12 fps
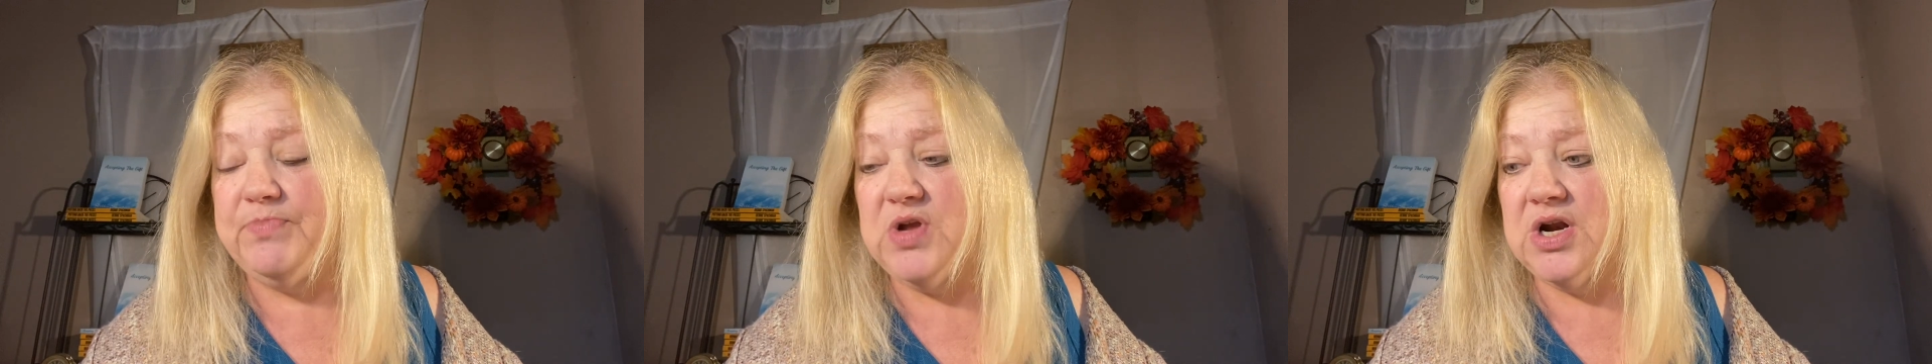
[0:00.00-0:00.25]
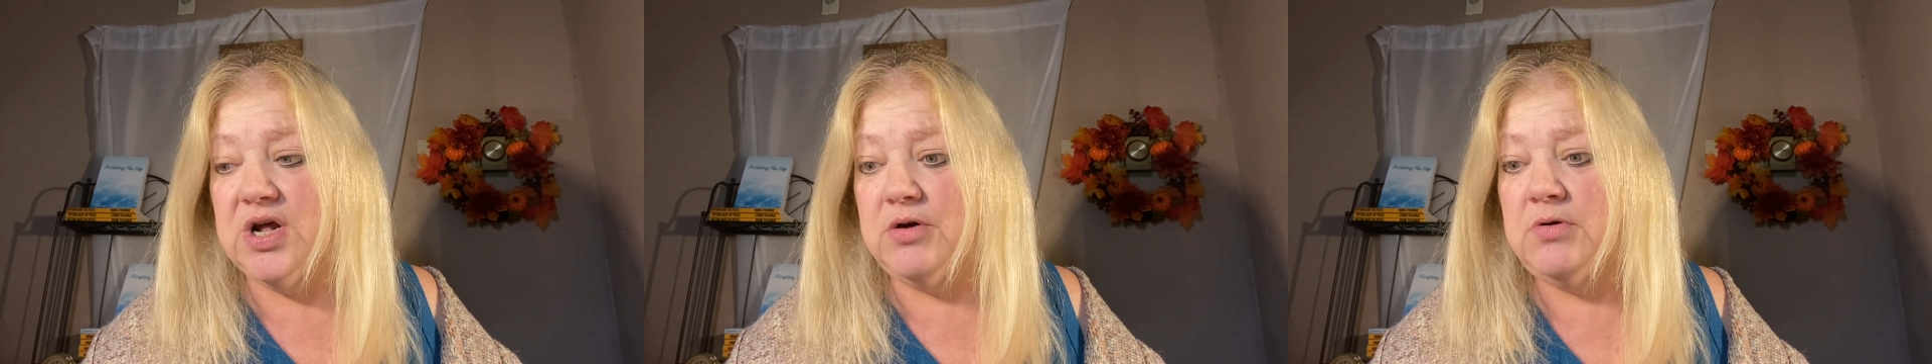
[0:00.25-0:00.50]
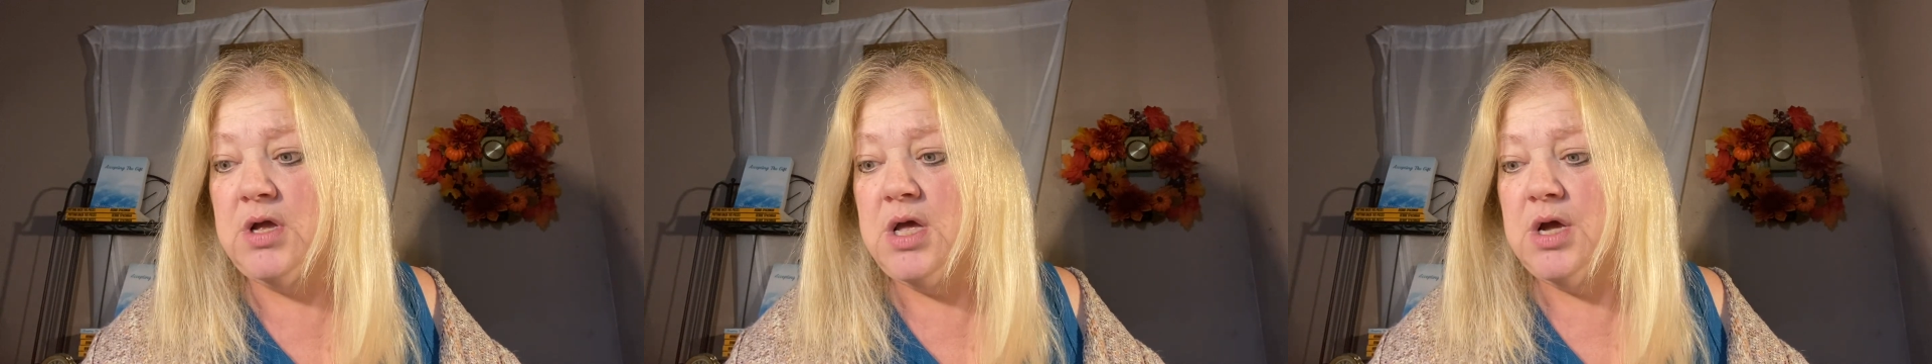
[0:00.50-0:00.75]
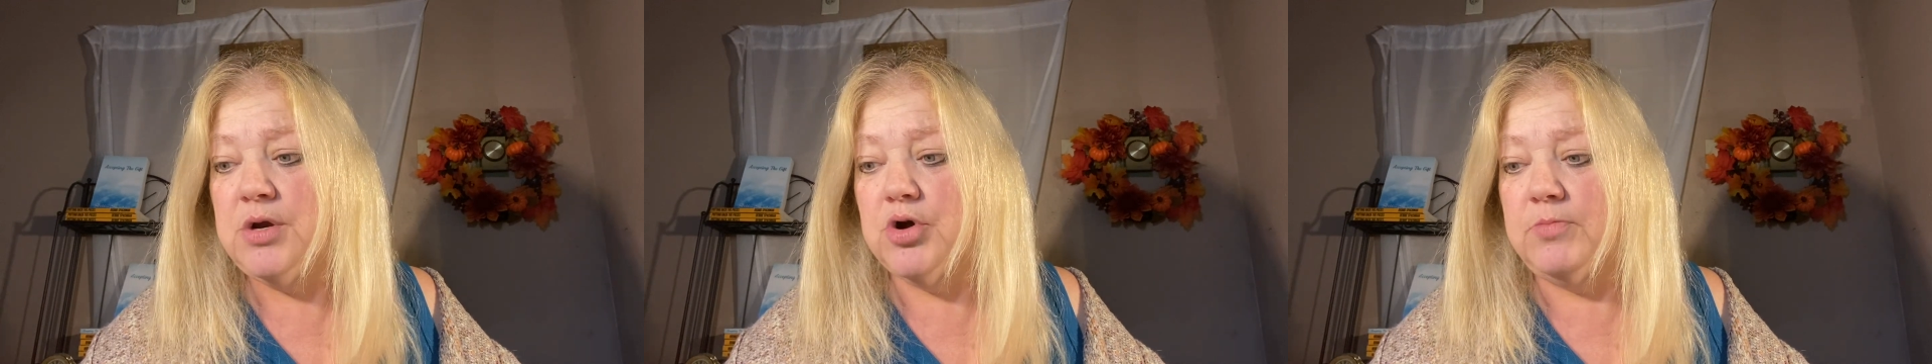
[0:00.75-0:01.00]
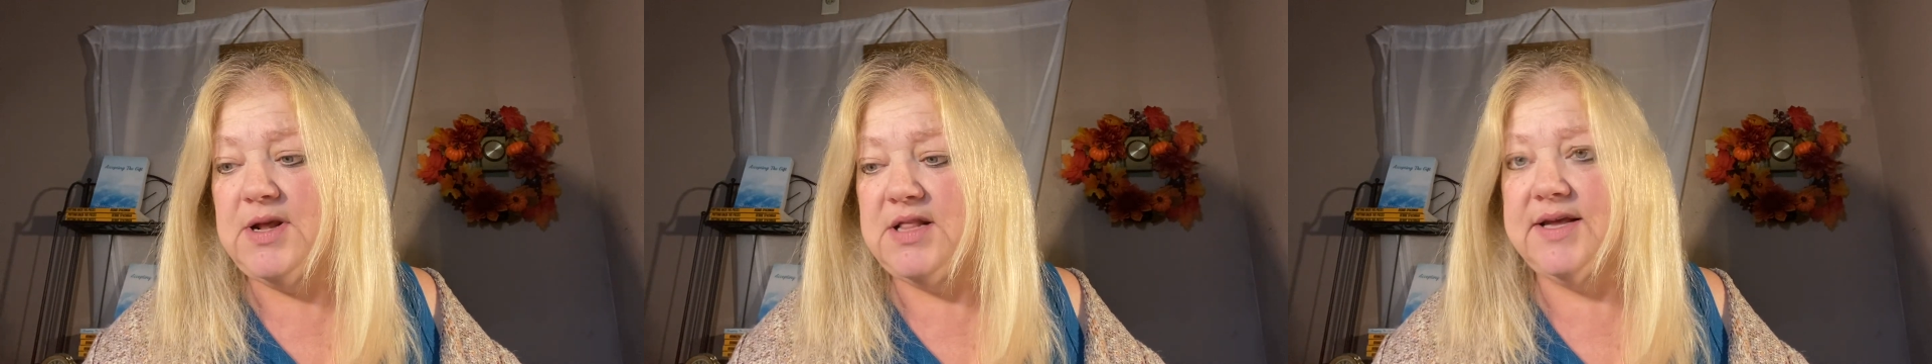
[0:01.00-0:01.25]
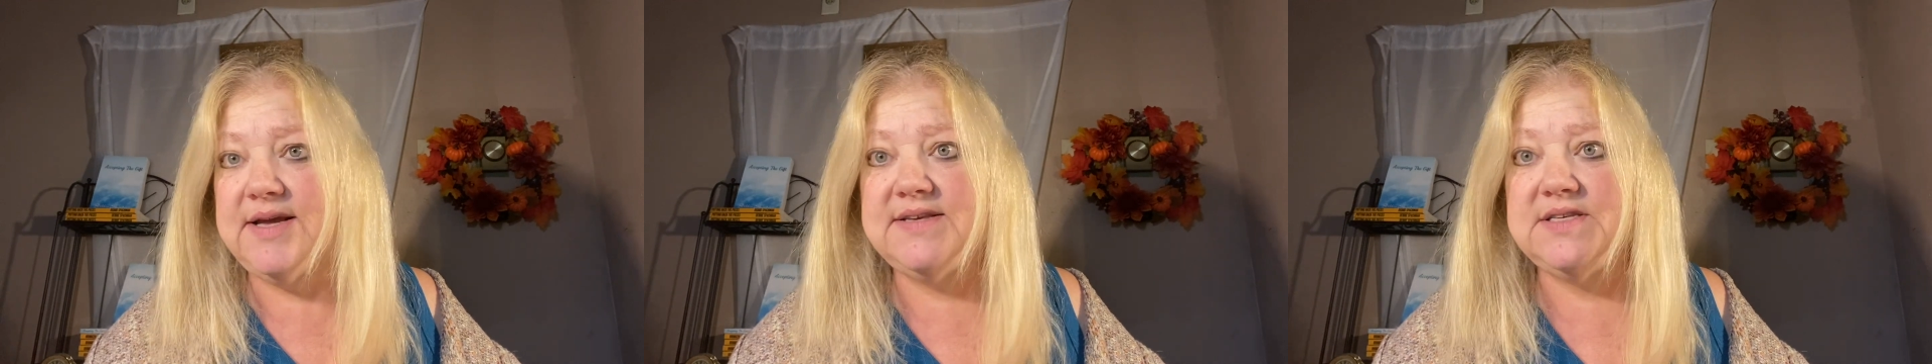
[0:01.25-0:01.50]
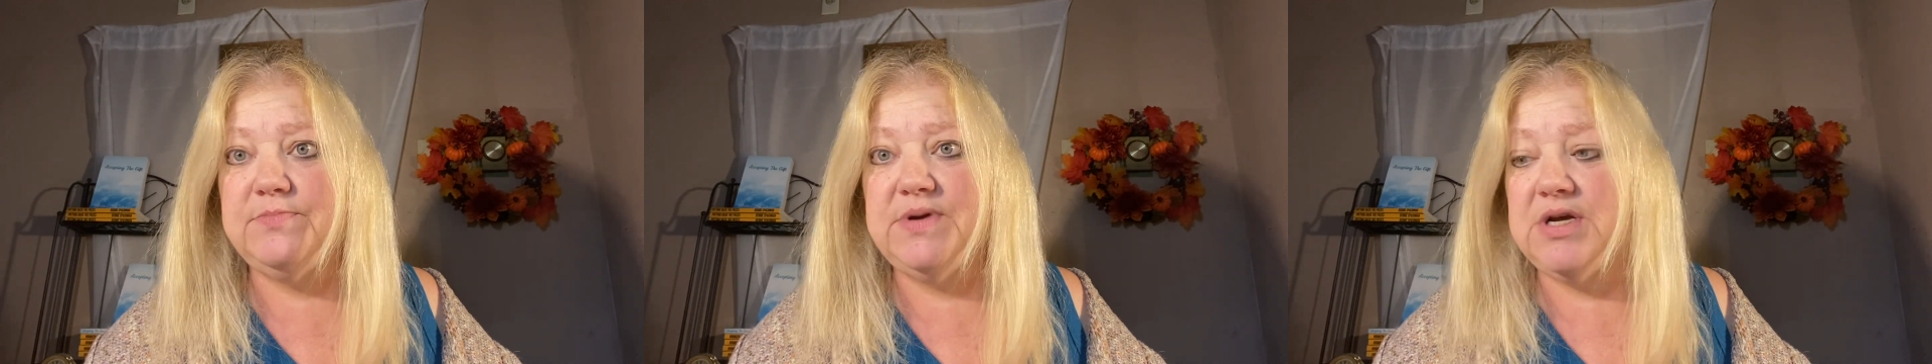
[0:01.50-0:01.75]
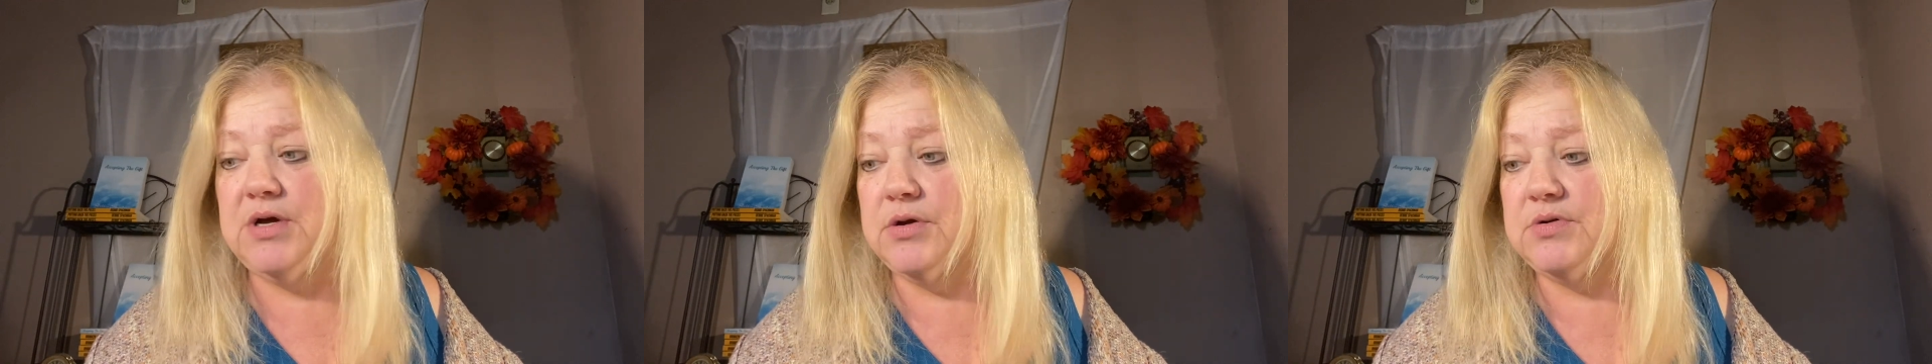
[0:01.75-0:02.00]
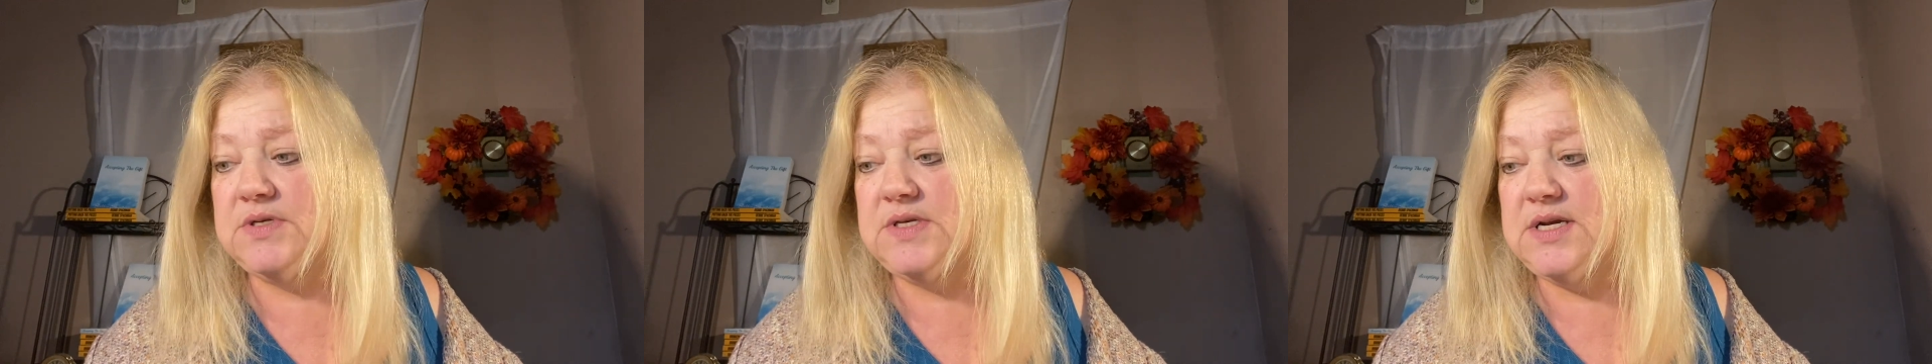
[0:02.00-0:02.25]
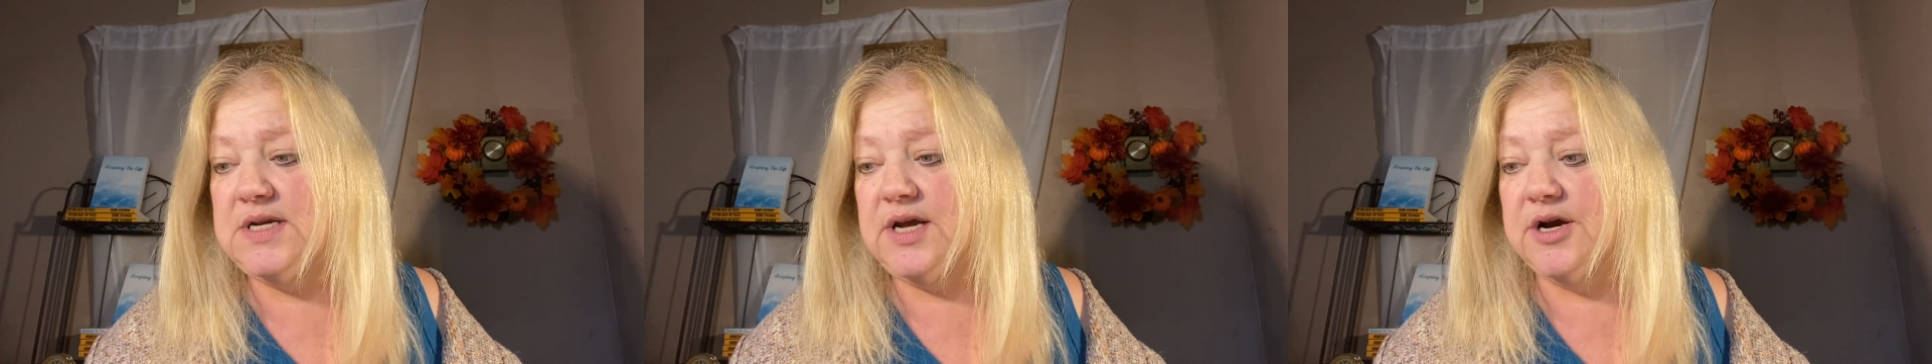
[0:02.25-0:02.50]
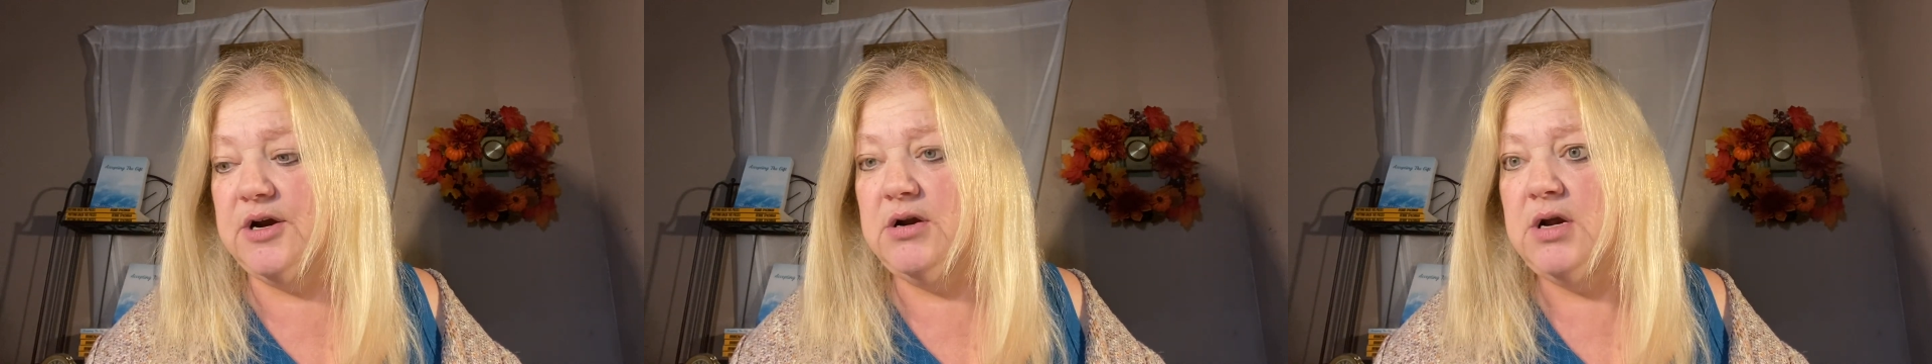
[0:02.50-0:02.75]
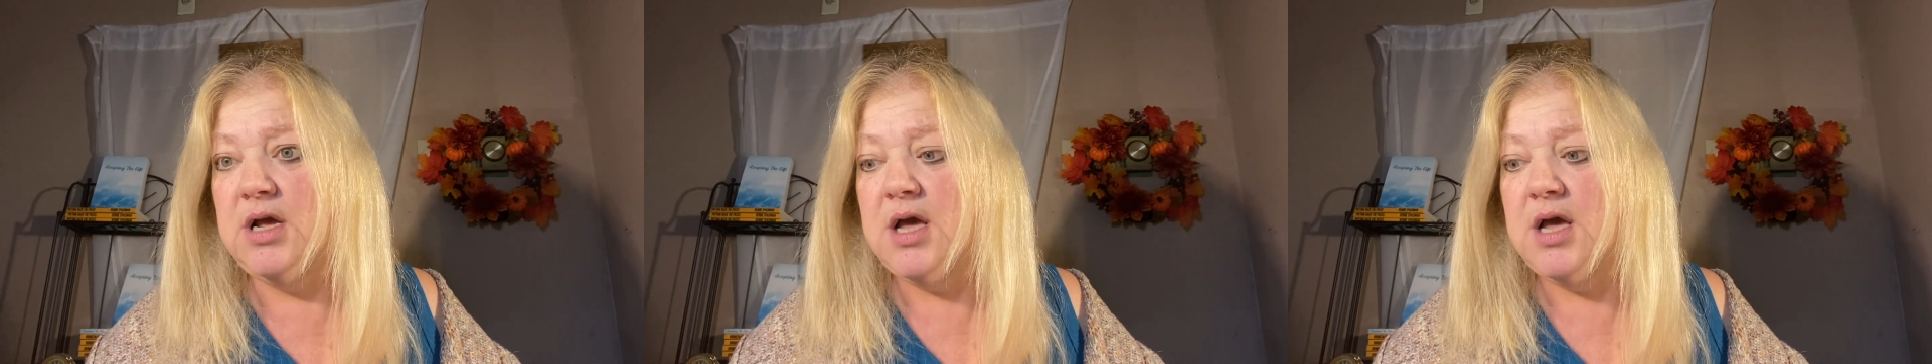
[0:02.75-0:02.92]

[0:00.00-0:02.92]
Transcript: You know, nobody likes to be ghosted here,